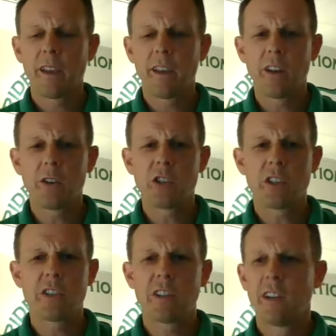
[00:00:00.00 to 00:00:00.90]

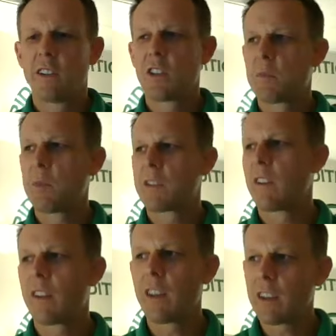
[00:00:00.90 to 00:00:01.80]
just missing the
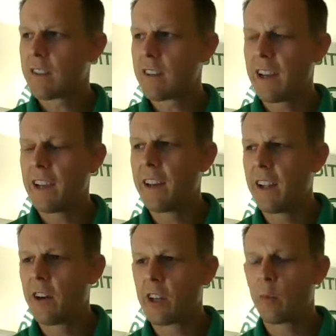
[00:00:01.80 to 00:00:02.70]
things.
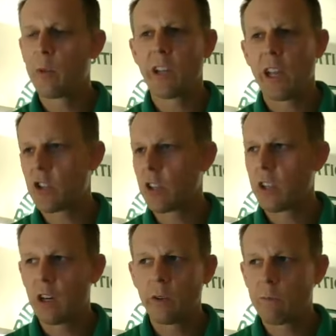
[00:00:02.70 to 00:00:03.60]
And our communication can
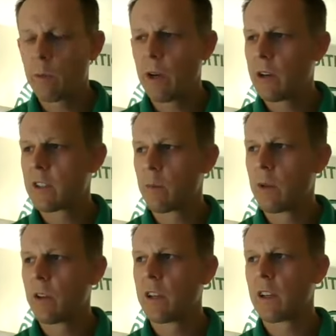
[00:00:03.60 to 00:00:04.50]
always be better as a
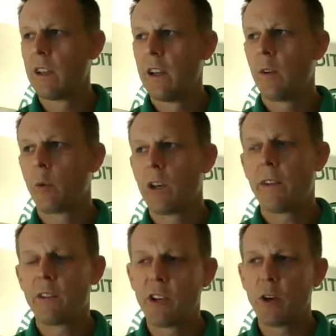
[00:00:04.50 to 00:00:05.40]
building. We
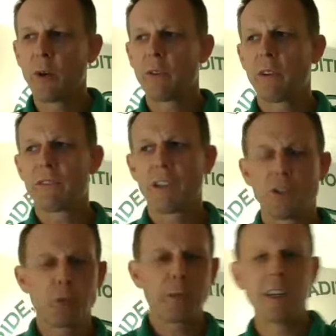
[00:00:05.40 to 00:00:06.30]
never know whether we've sent
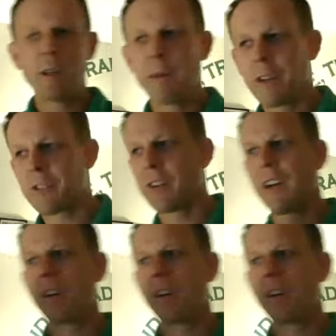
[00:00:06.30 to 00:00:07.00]
too many emails or not